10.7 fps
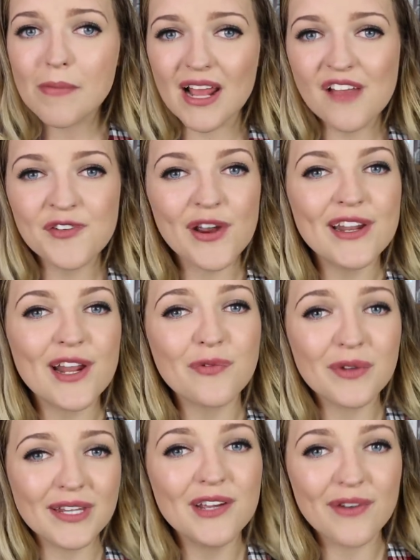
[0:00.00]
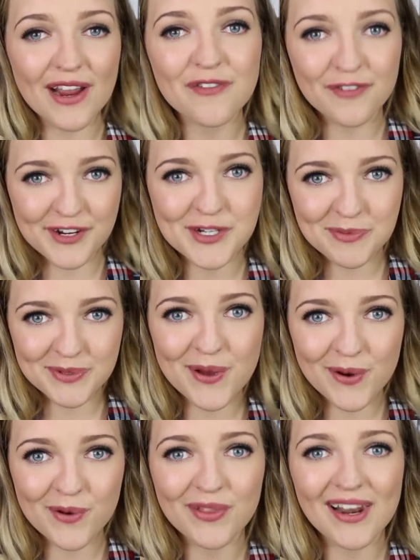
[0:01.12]
but I have created a really great friendship
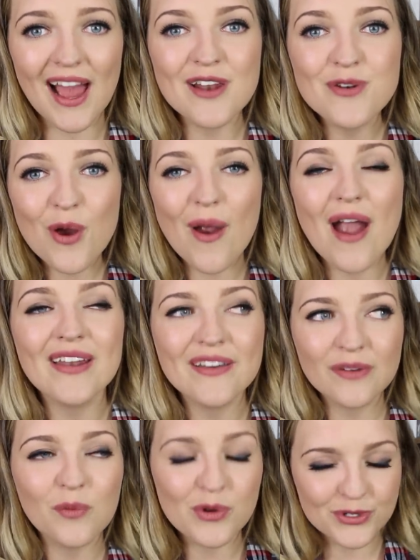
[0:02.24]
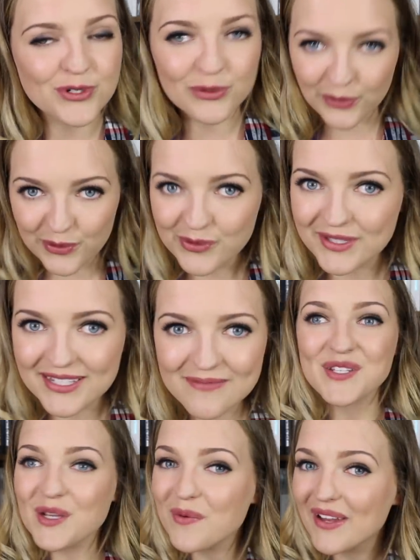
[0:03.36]
circle that I know I never want to lose.
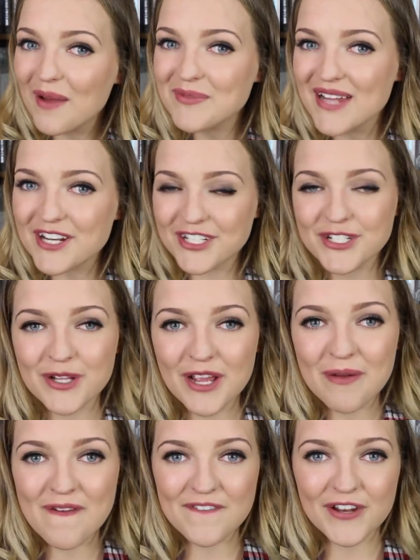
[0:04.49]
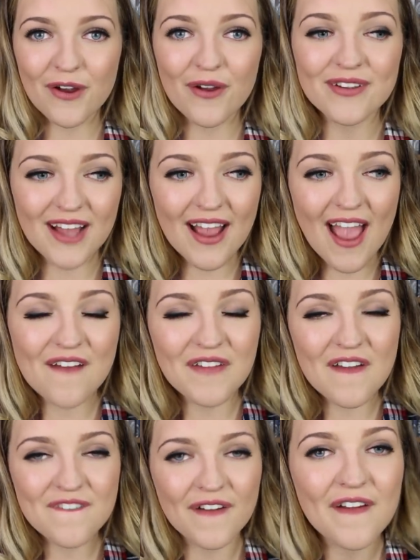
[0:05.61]
So when it comes to actually doing my videos, I have
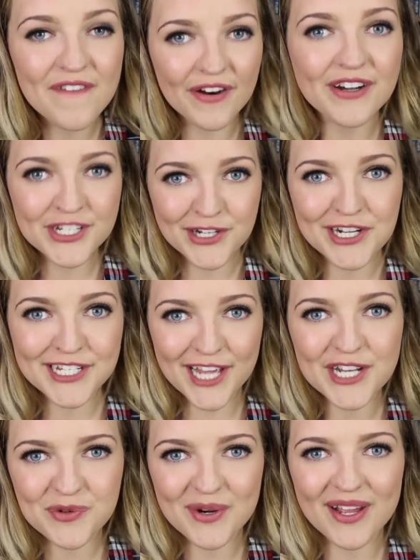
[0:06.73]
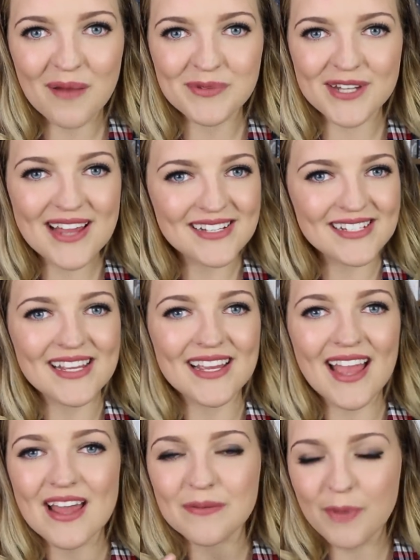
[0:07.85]
a very, very strict schedule when it comes to editing
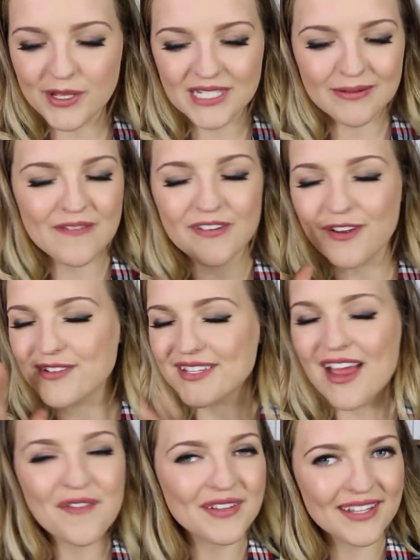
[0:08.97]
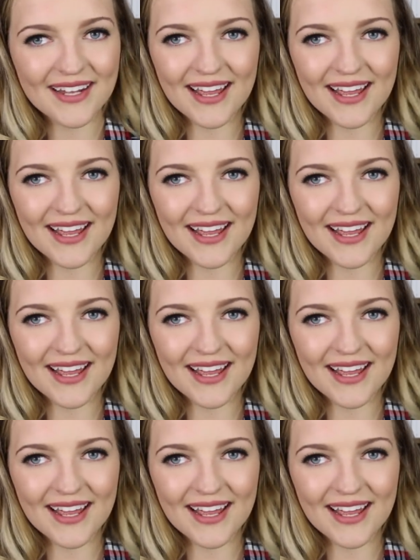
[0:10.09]
and posting my videos and everything